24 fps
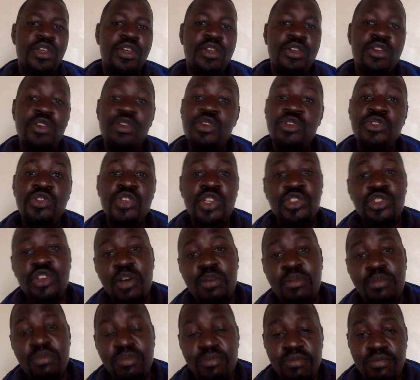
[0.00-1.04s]
you lose your
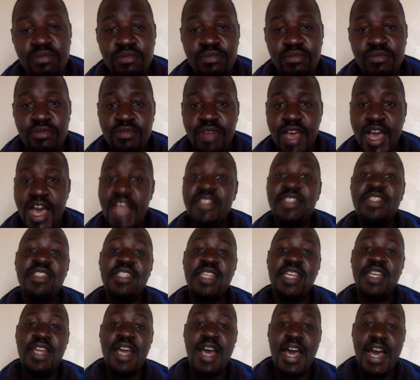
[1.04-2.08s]
job. Ask
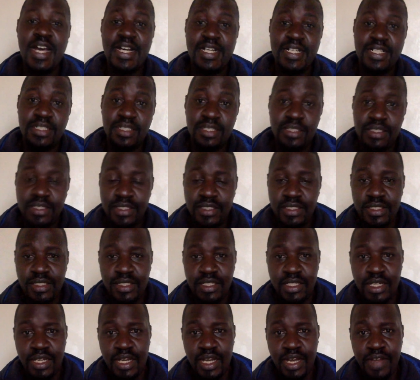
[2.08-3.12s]
Ten Hag.
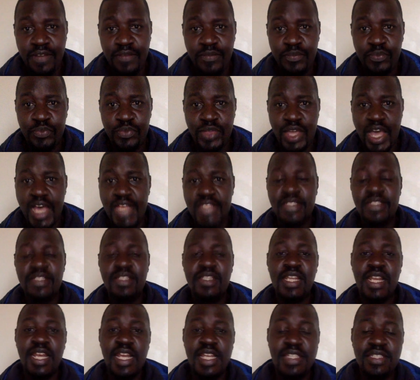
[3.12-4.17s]
Huh? Ask
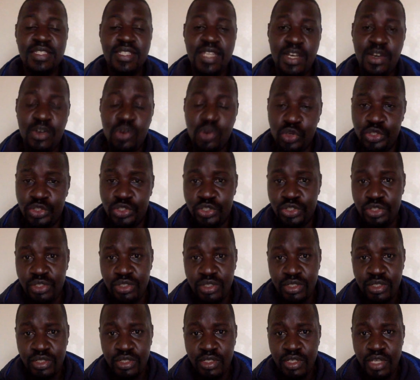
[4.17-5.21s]
the Leicester coach,
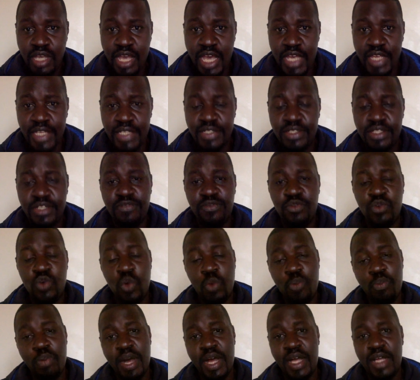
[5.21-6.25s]
Steve
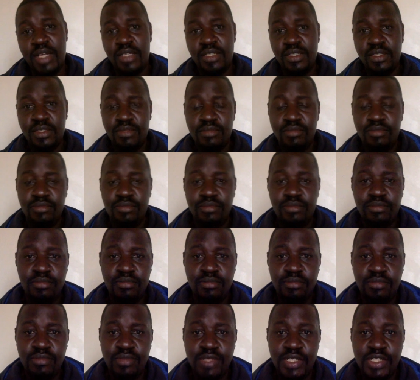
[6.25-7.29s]
Cooper.
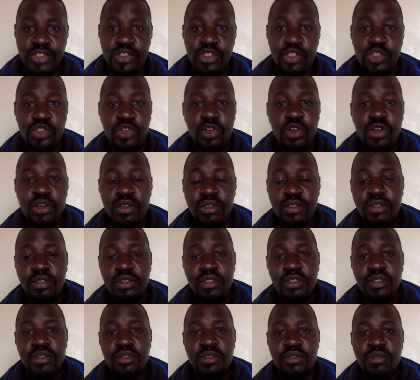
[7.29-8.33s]
He's also
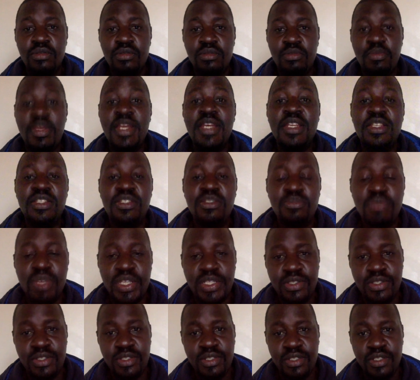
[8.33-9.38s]
been
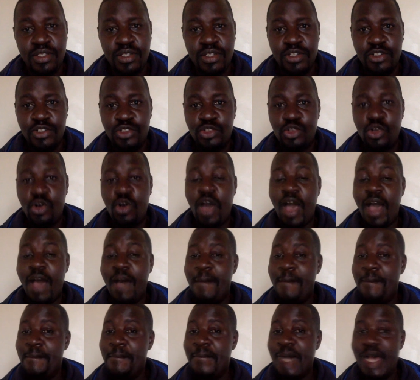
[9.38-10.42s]
dismissed. So
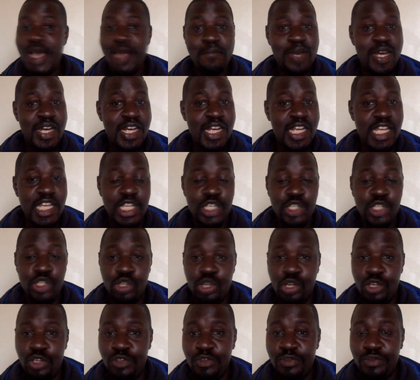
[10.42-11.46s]
my money is
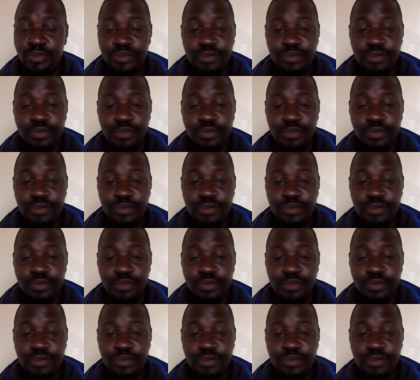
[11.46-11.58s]
on